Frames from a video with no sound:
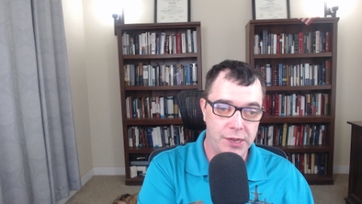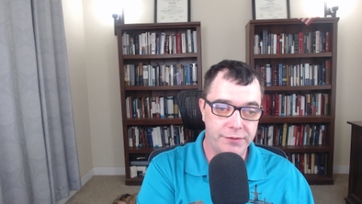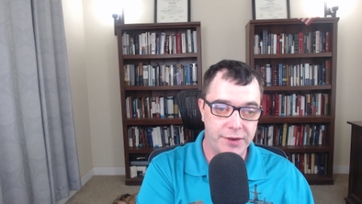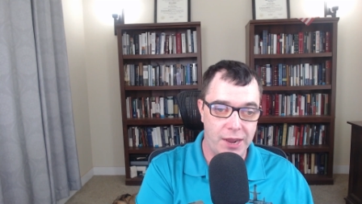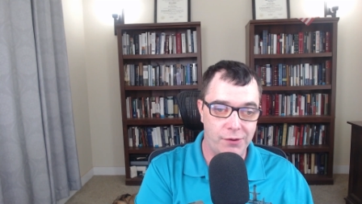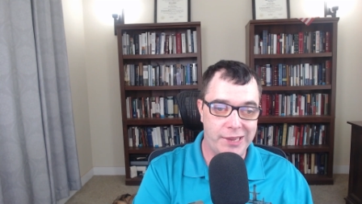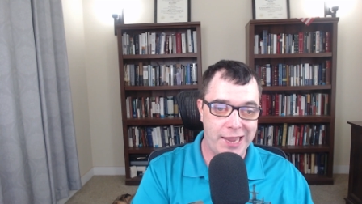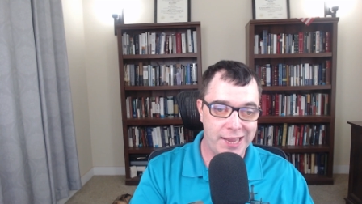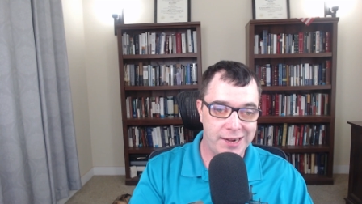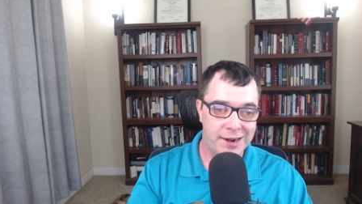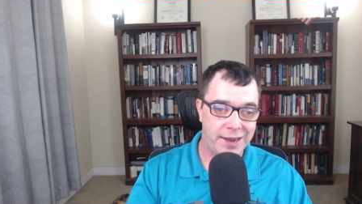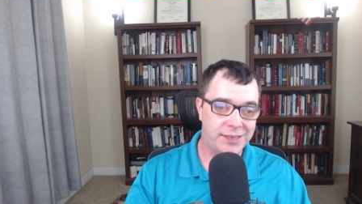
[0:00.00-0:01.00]
the now
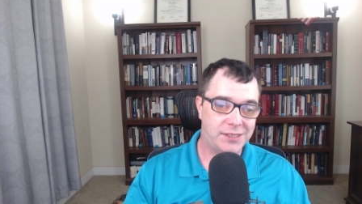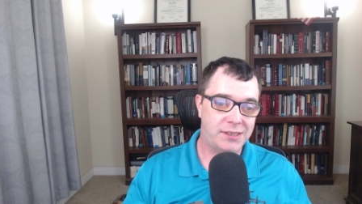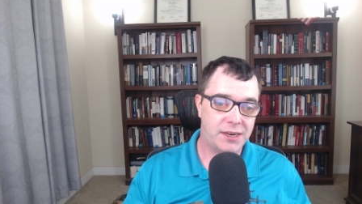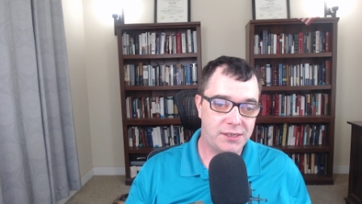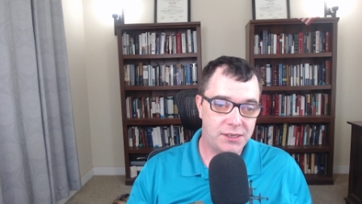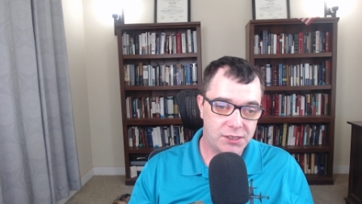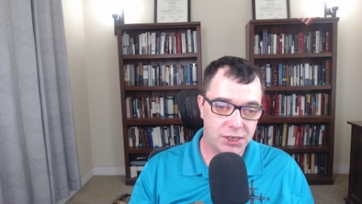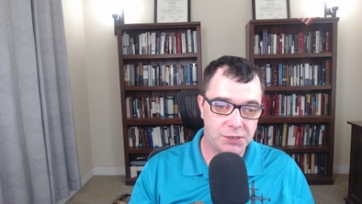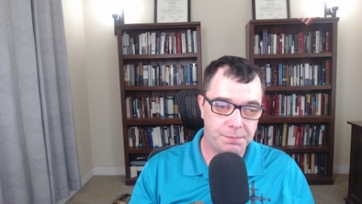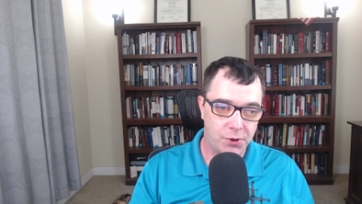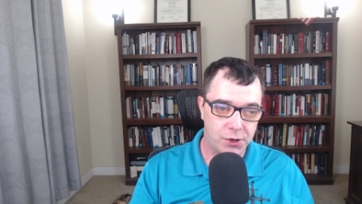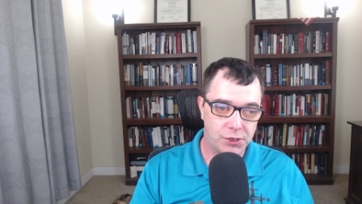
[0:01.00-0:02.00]
canonized sixty-six
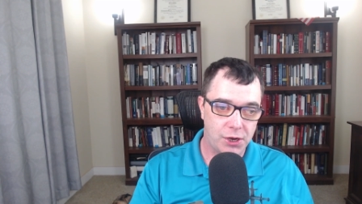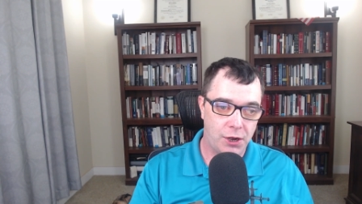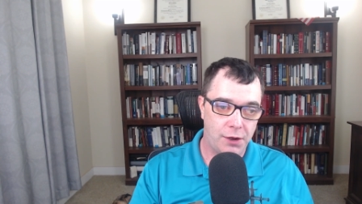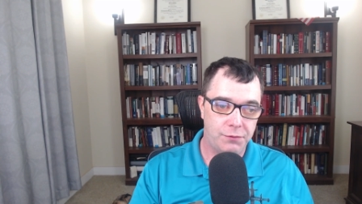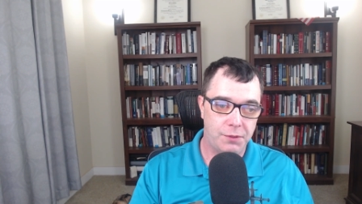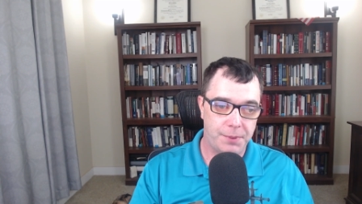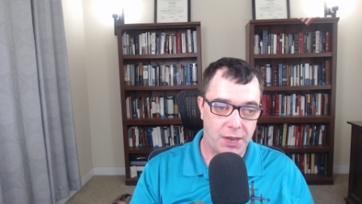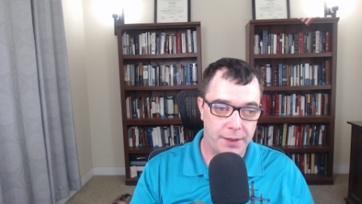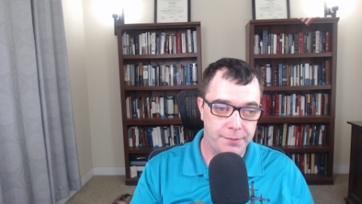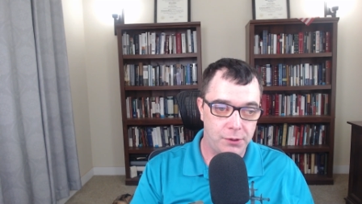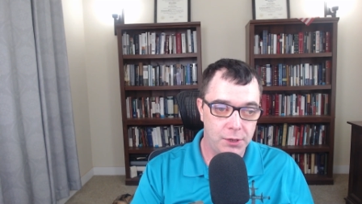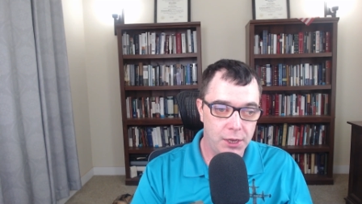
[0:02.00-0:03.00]
books of the
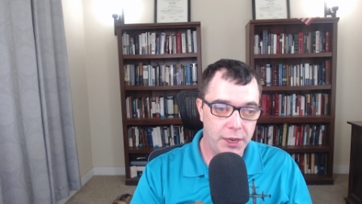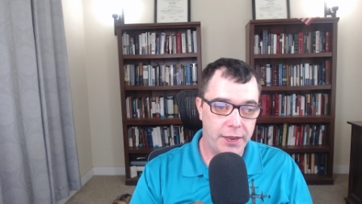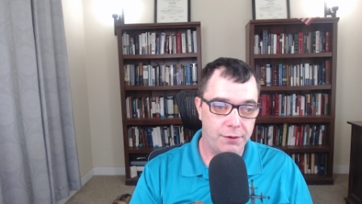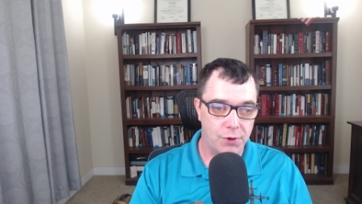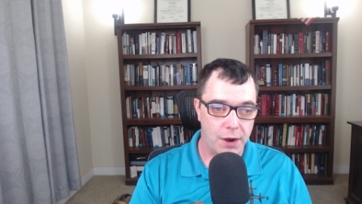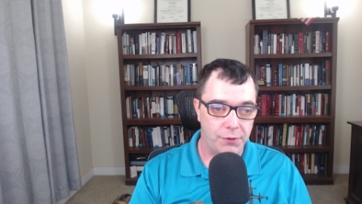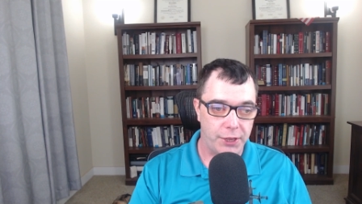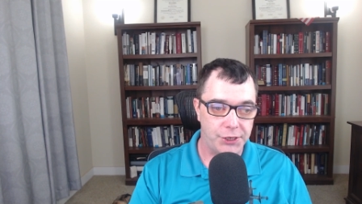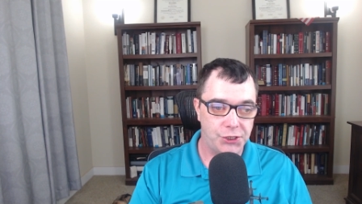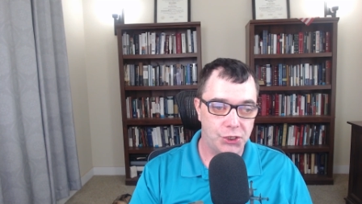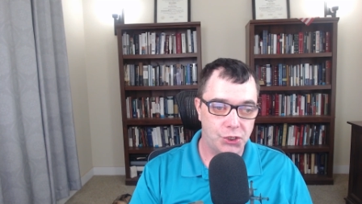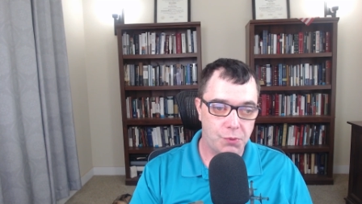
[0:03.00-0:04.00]
Bible in
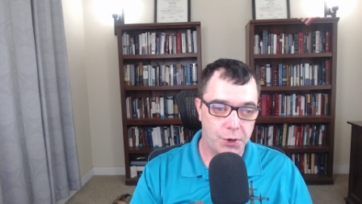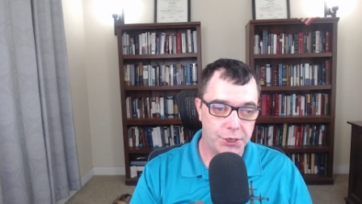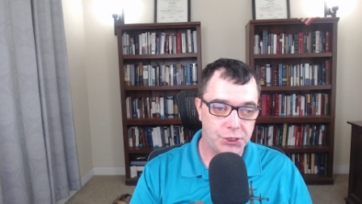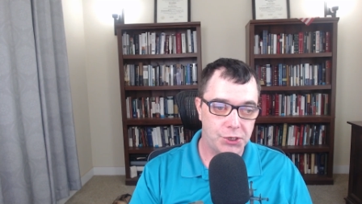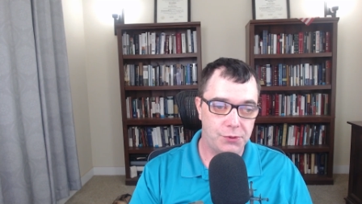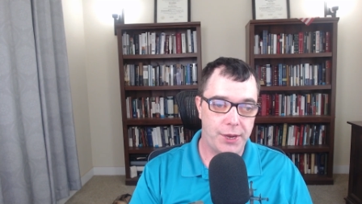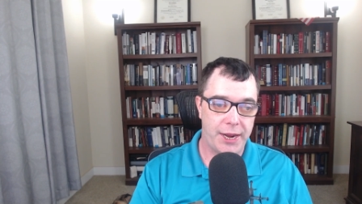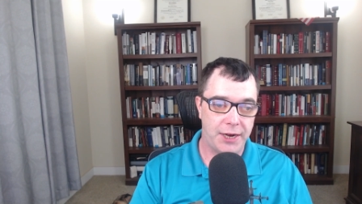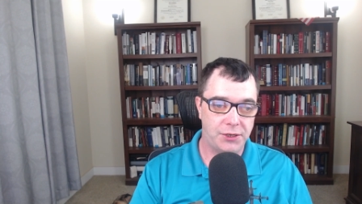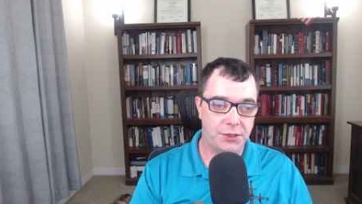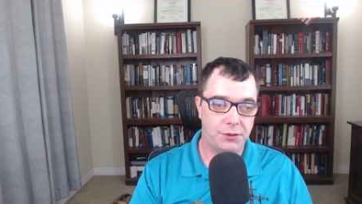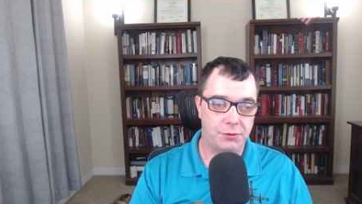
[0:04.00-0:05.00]
Revelation twenty-two,
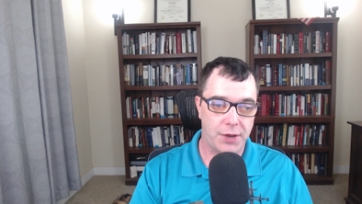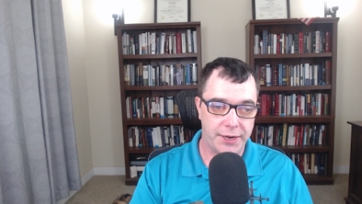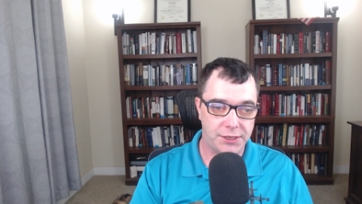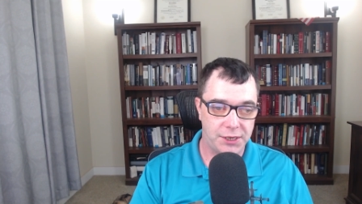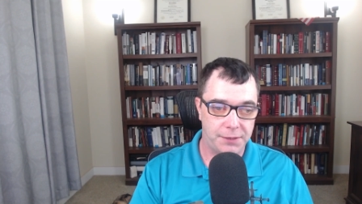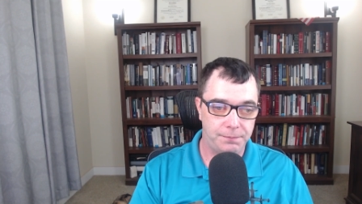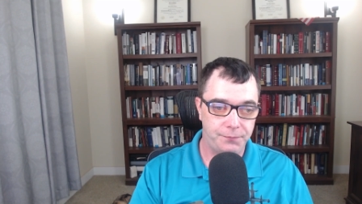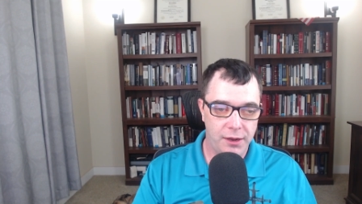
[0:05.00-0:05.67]
eighteen through nineteen.